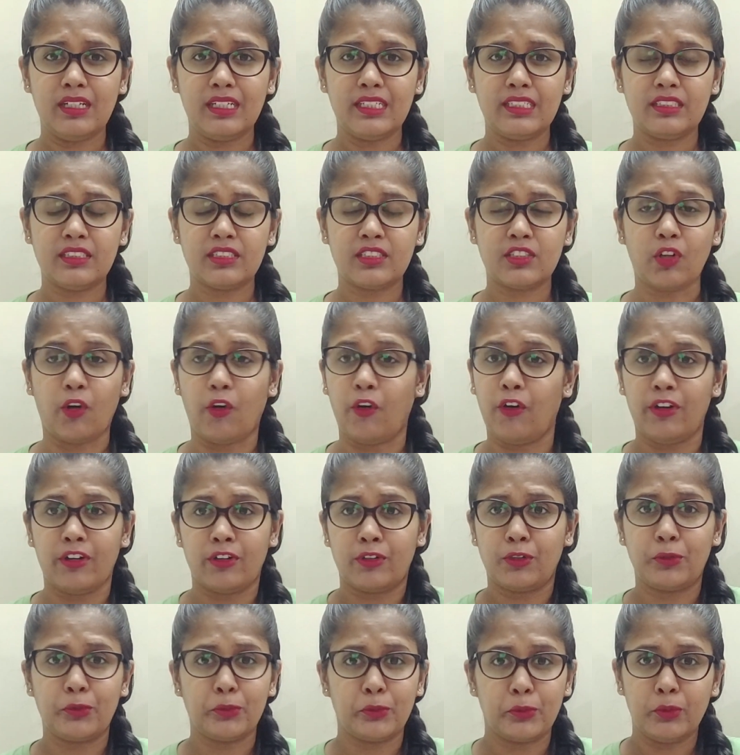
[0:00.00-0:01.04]
list or
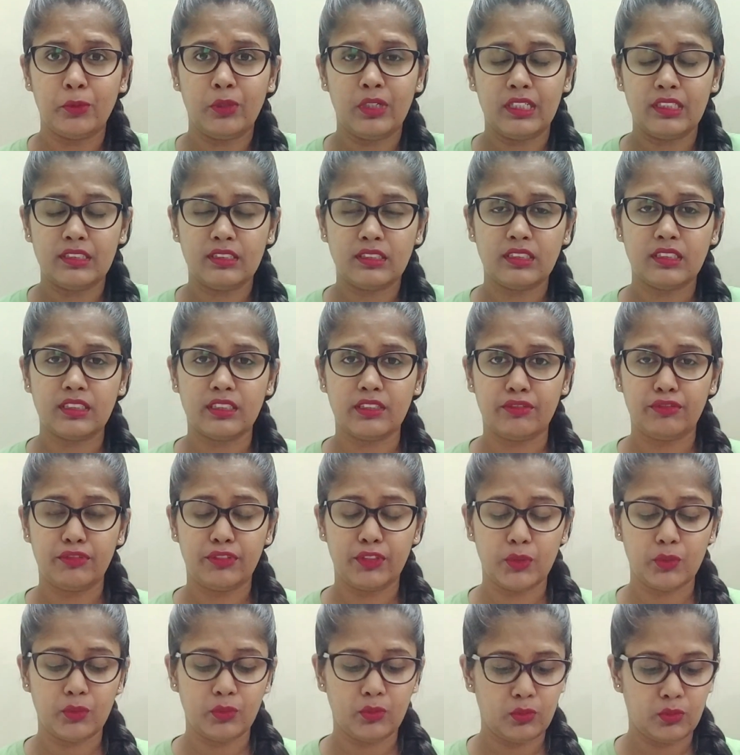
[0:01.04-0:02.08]
to-do list, if
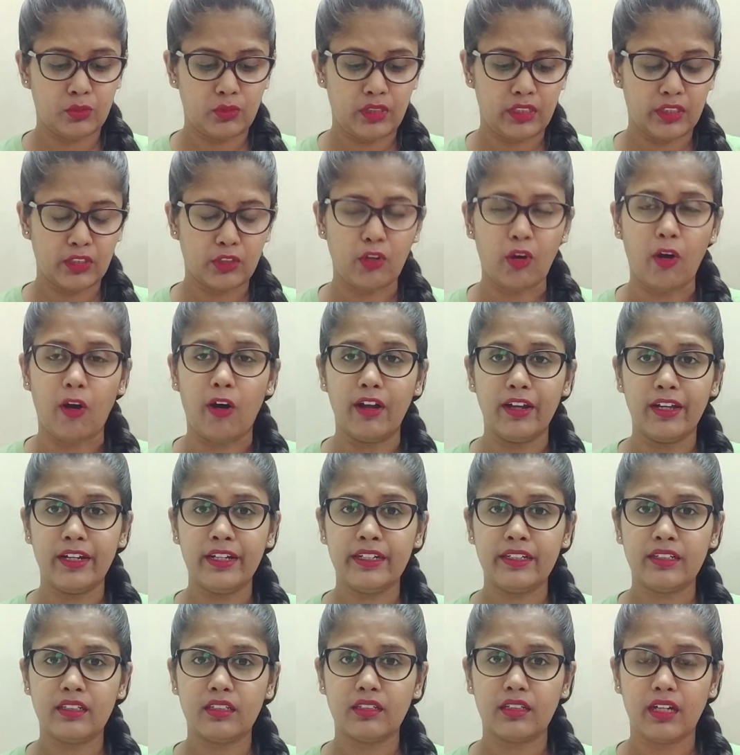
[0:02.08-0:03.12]
you can call
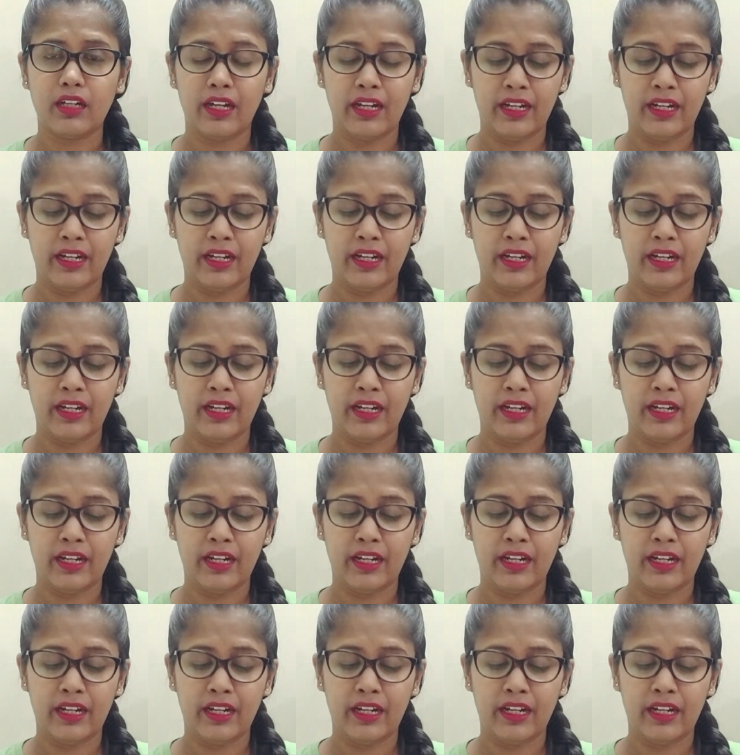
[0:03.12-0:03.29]
it,